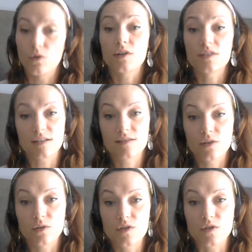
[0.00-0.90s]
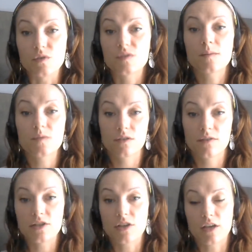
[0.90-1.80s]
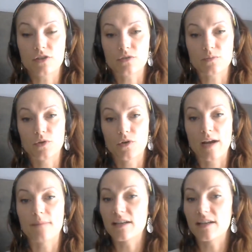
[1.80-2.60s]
or does go to some sort of educational program